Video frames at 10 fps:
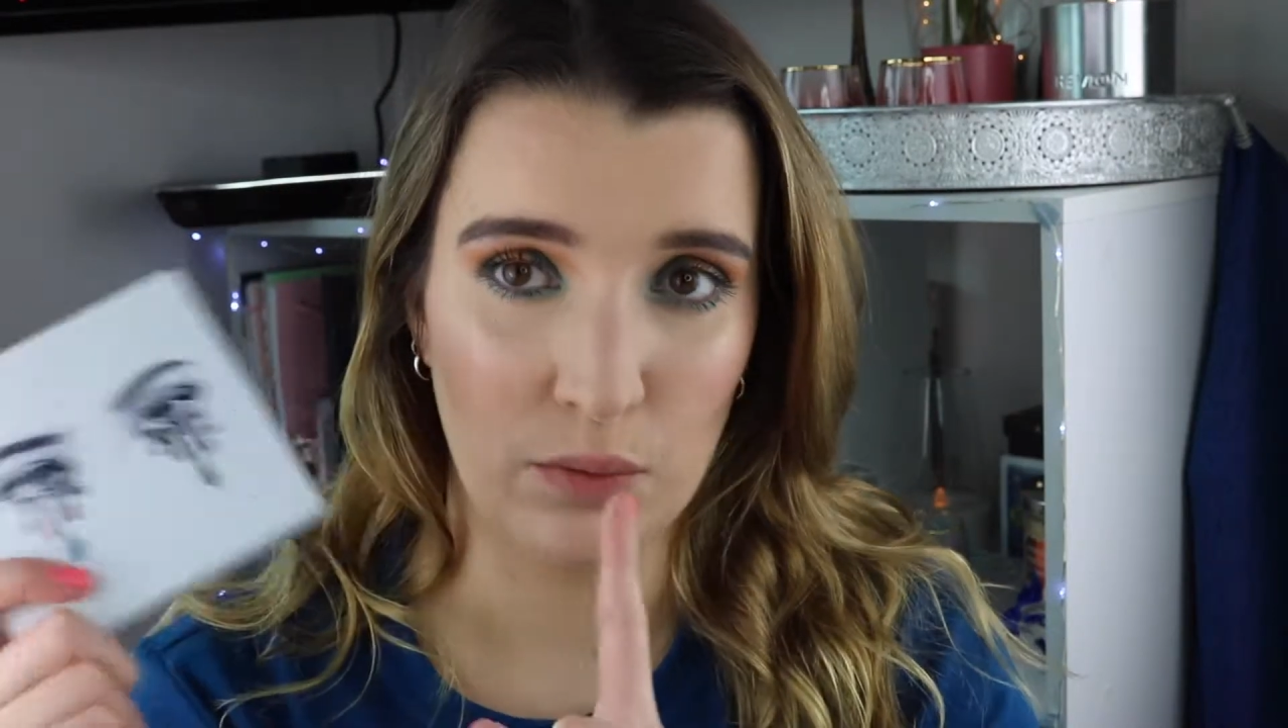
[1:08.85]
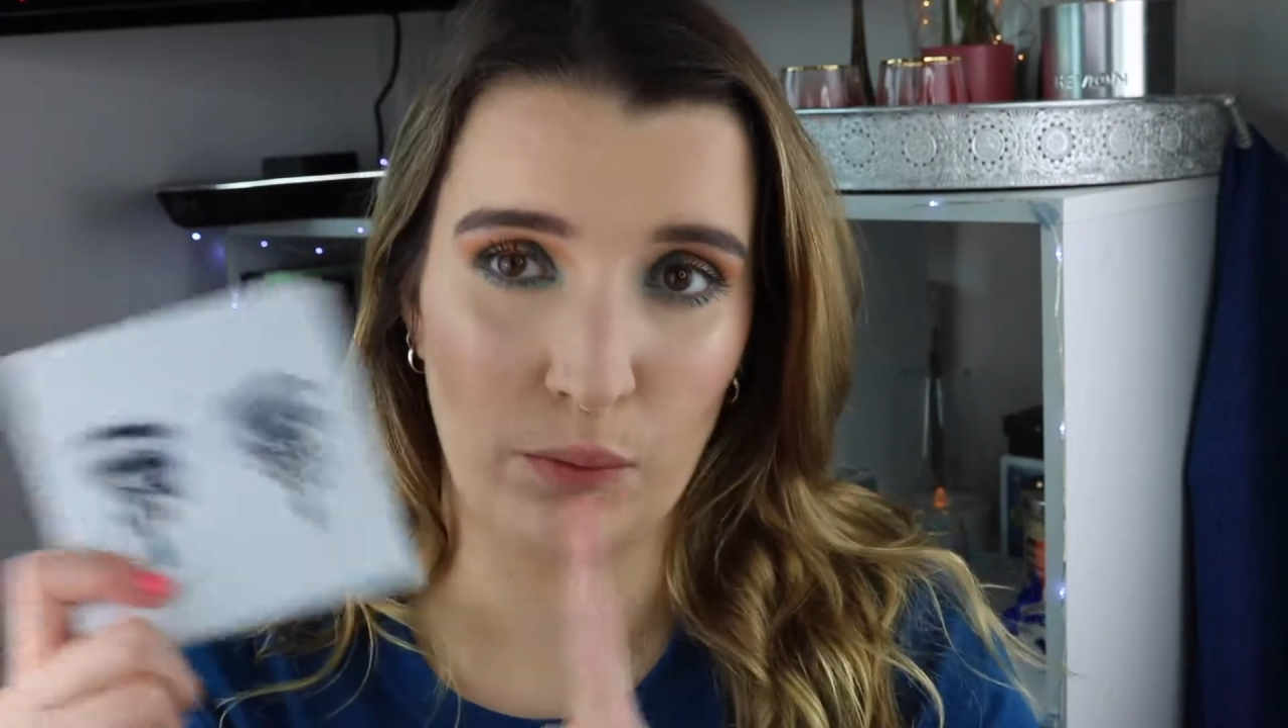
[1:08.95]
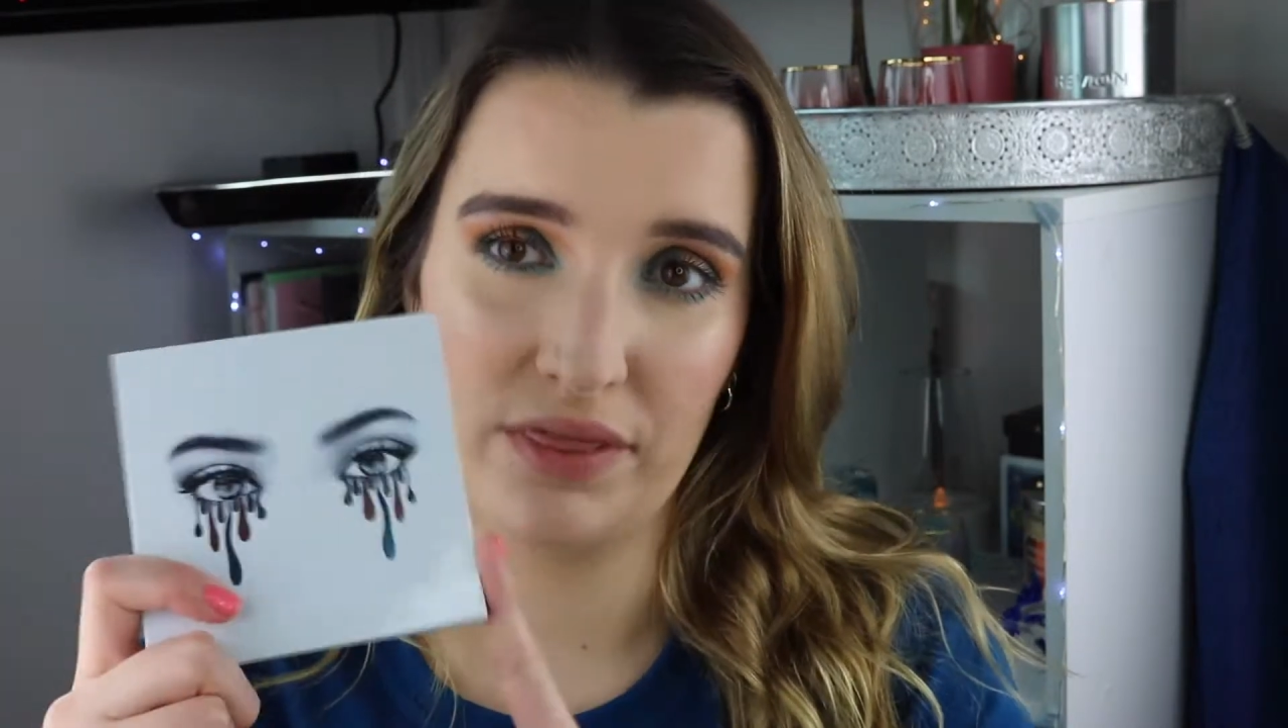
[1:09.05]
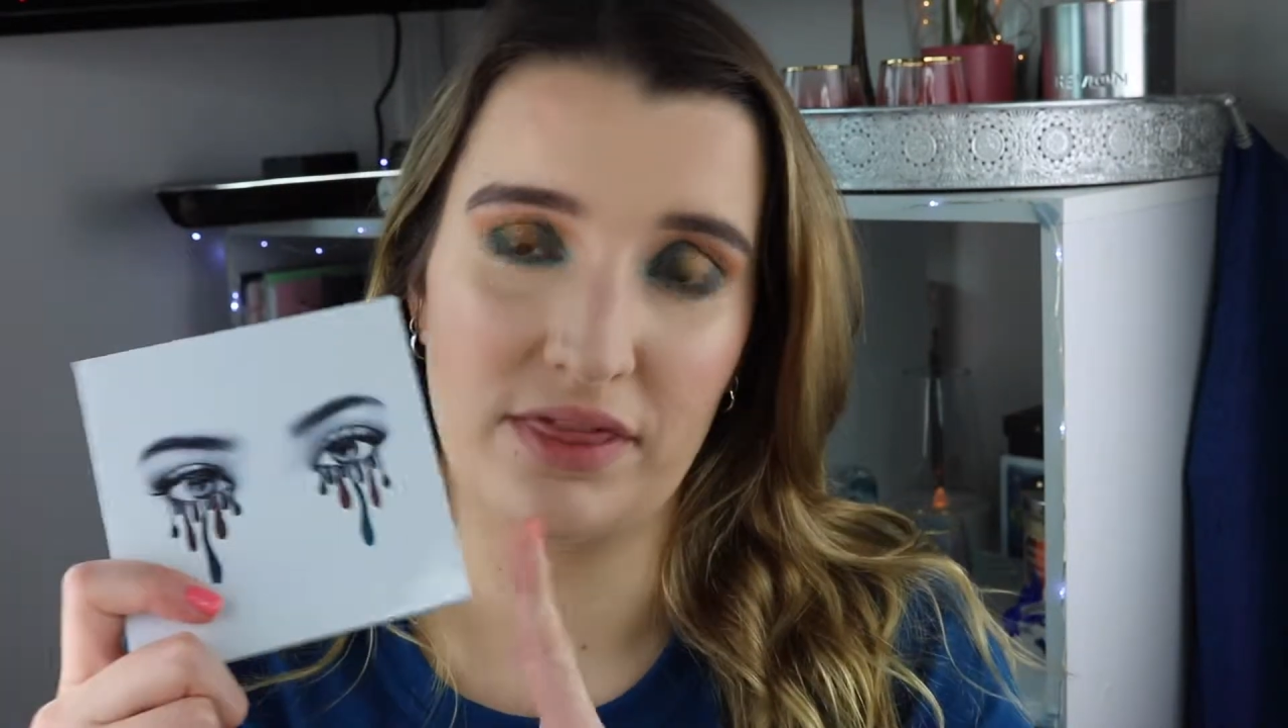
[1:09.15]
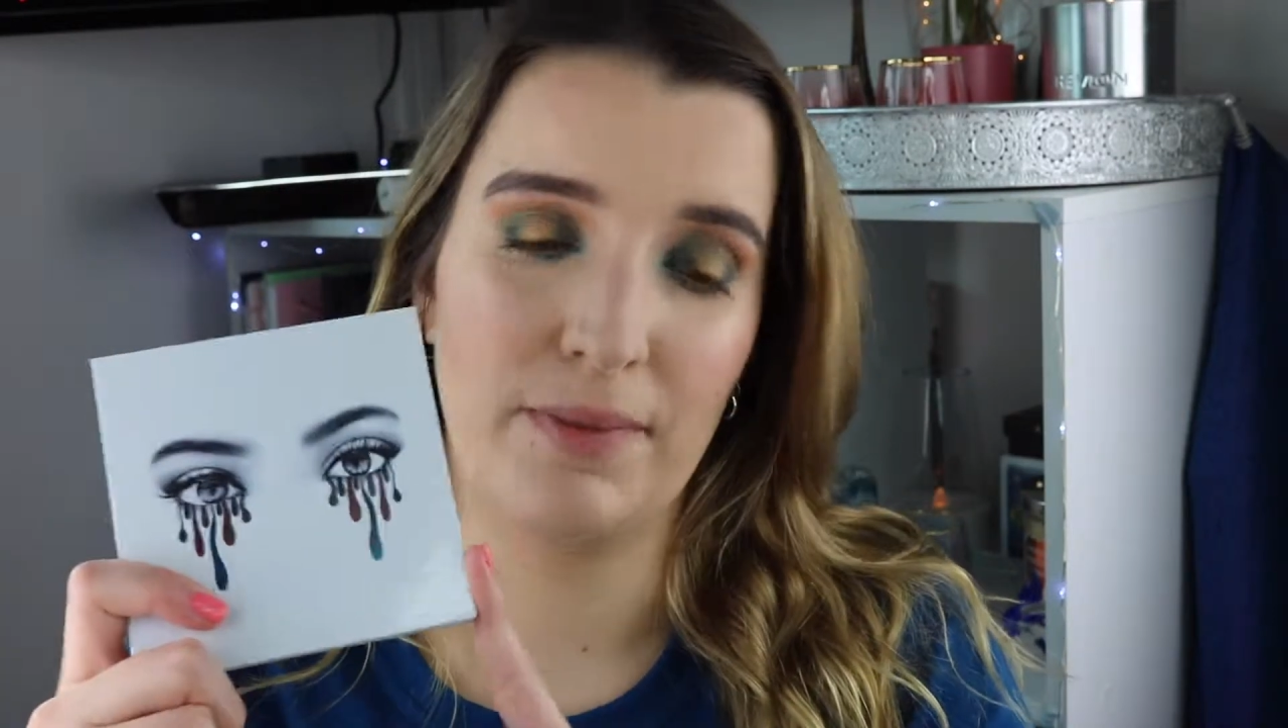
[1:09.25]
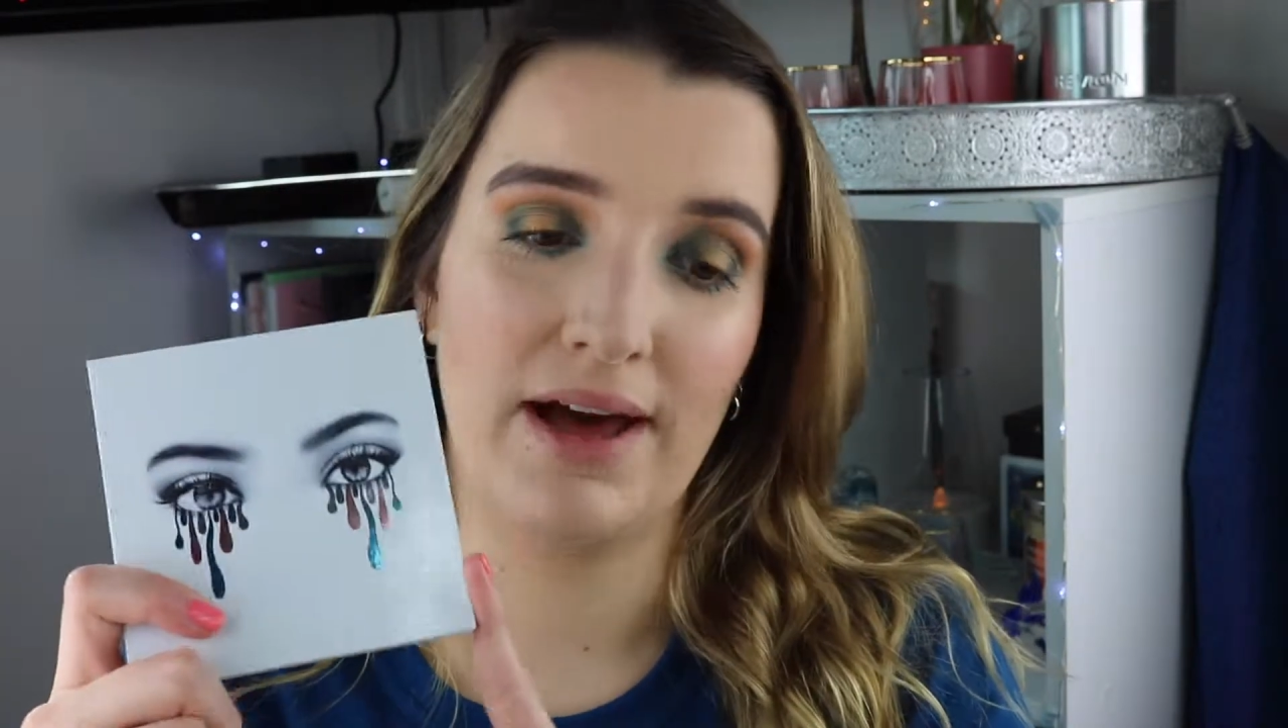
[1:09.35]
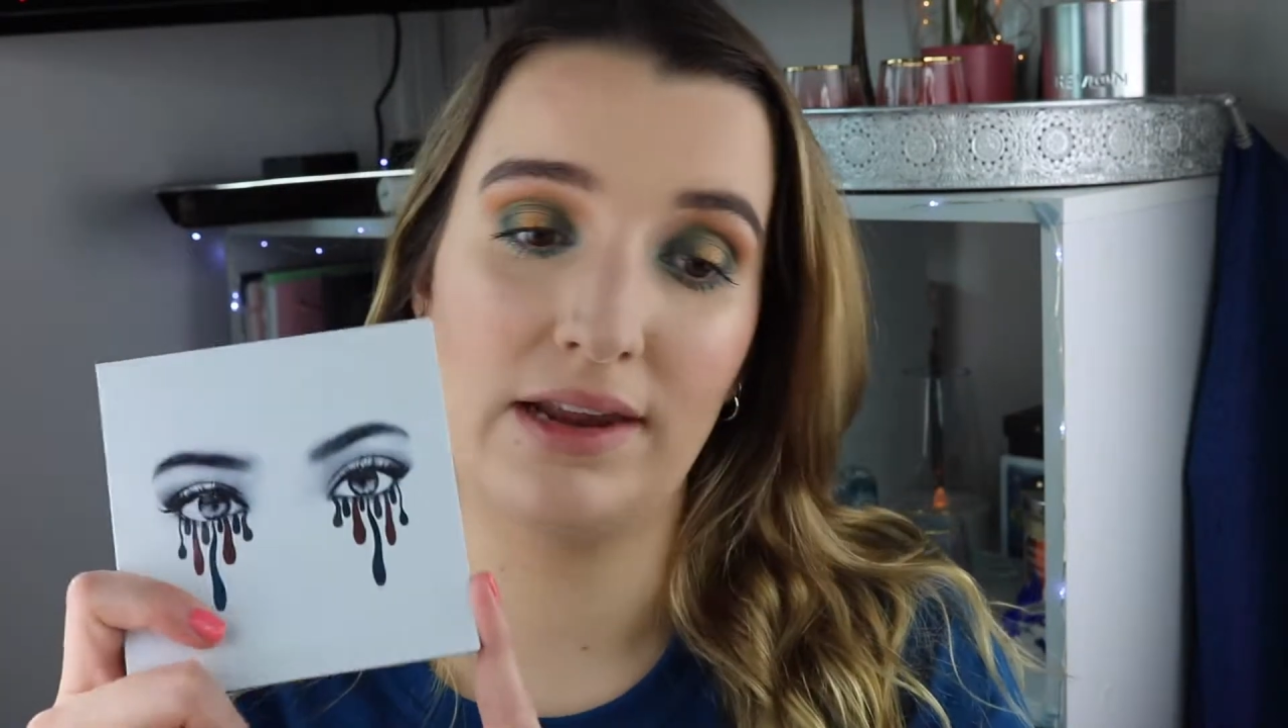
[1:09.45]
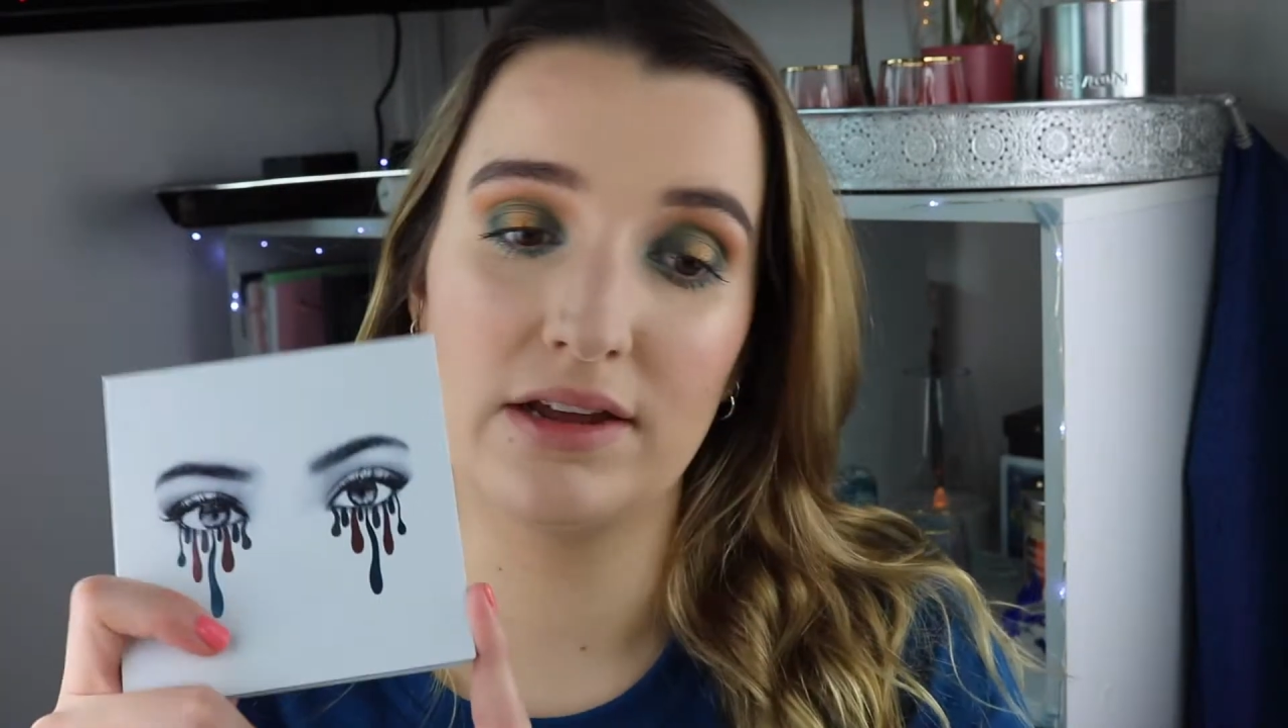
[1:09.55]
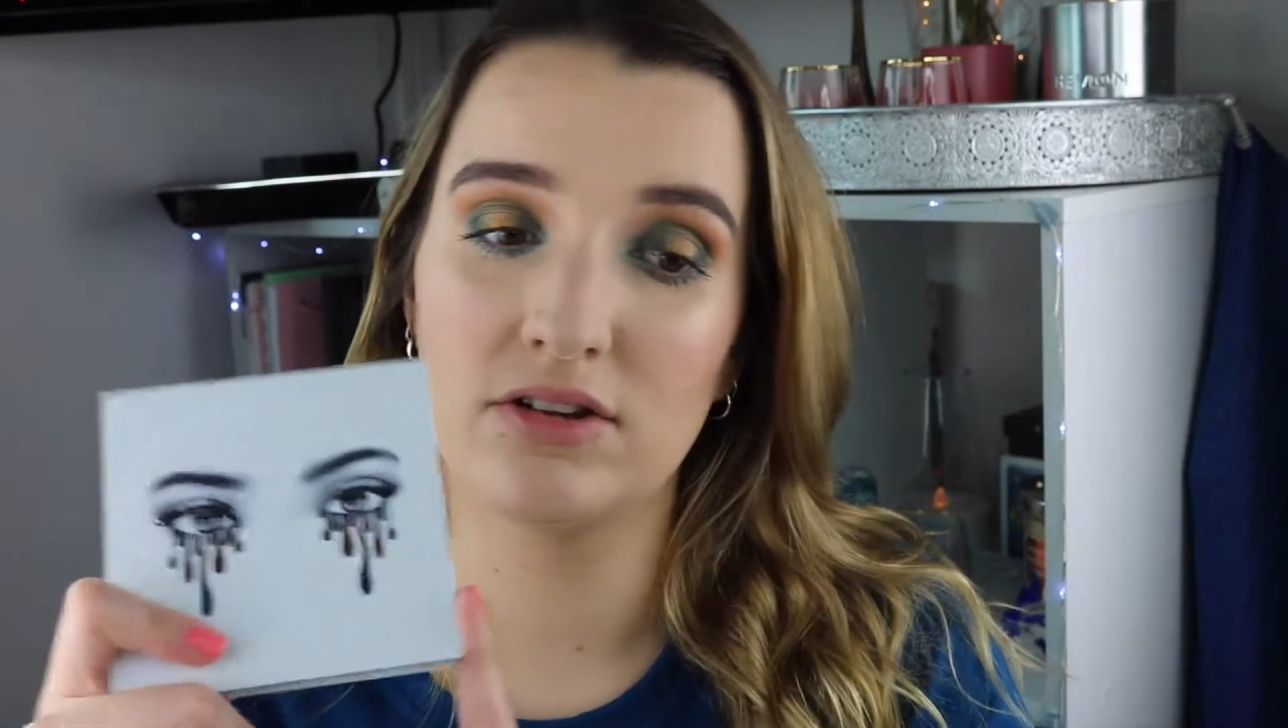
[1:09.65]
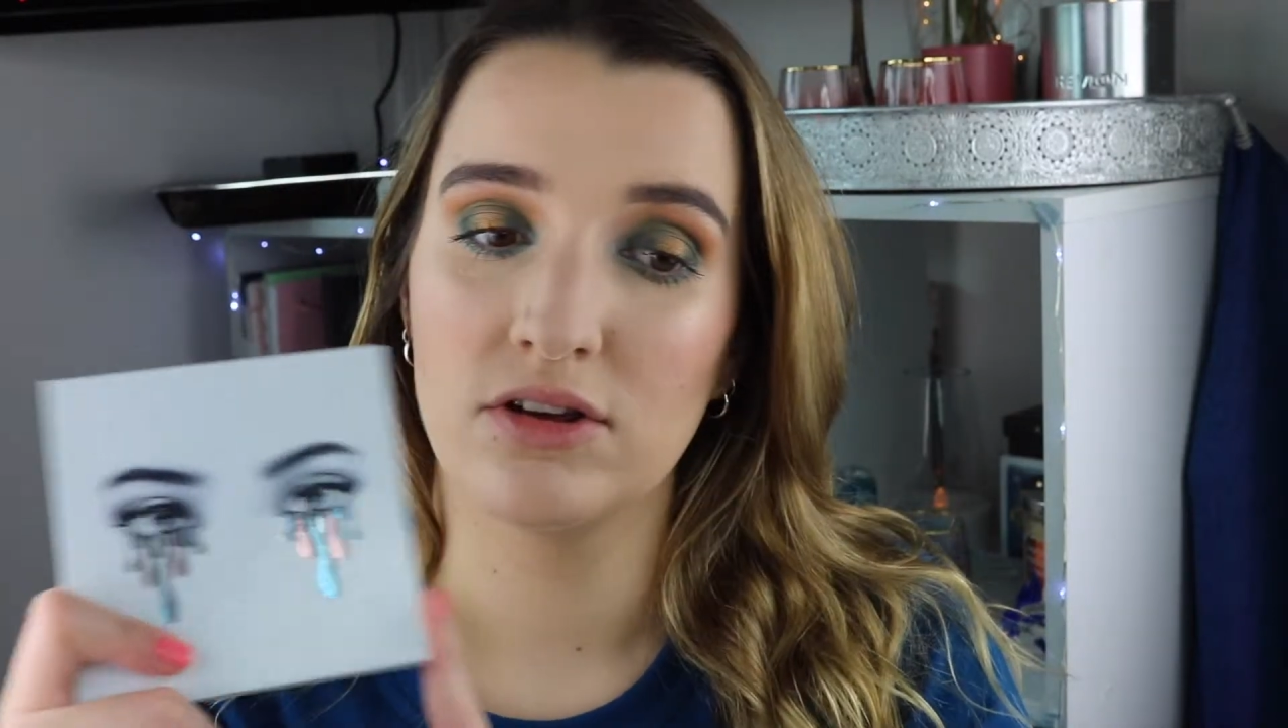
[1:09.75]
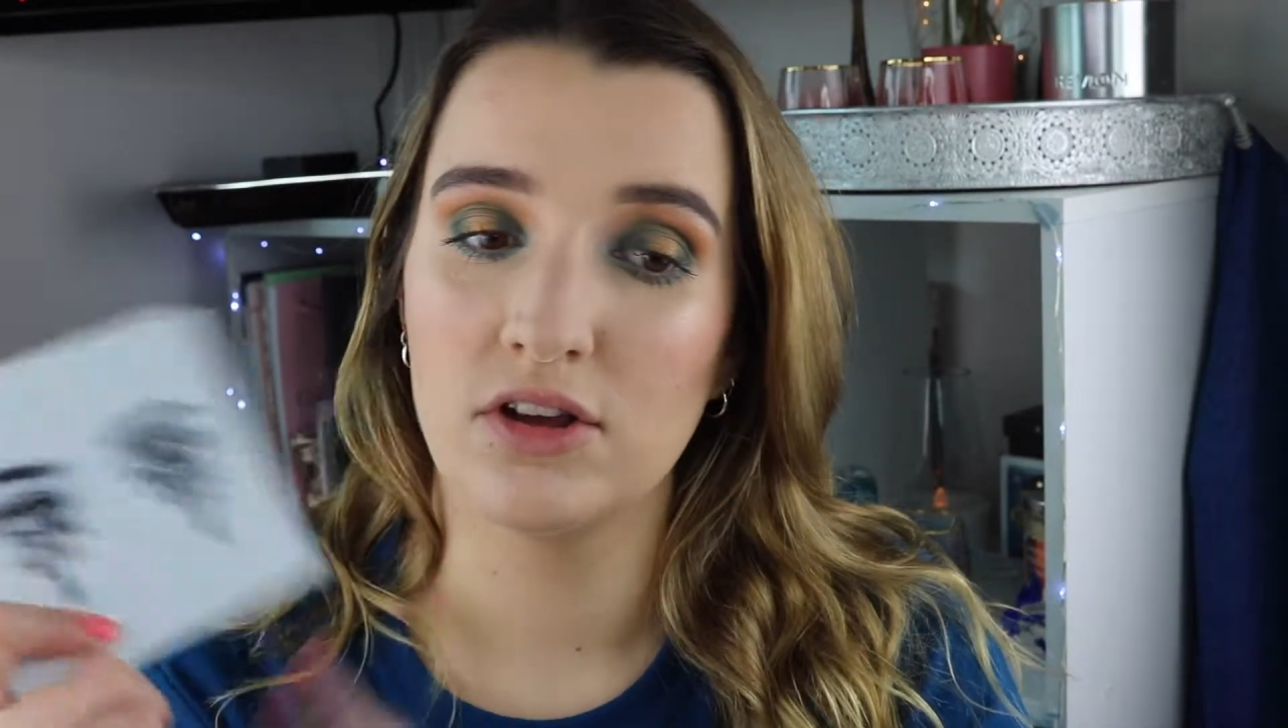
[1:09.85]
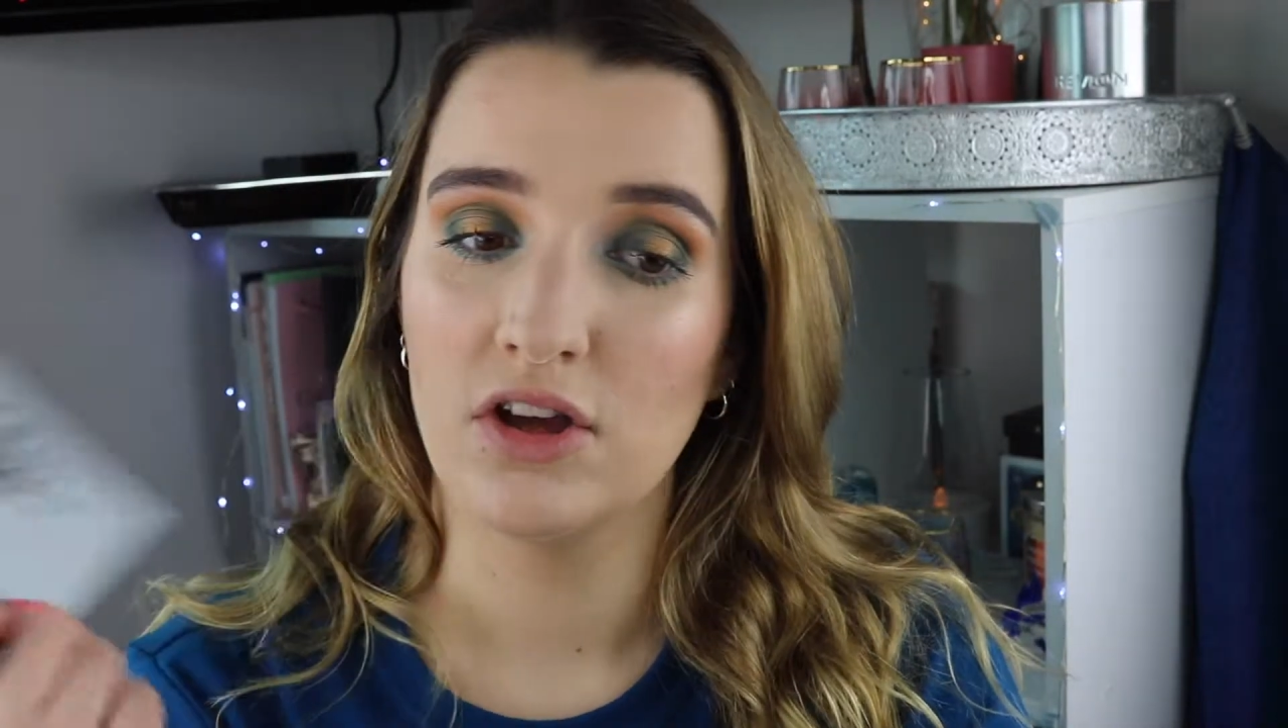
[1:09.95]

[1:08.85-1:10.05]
with the palette.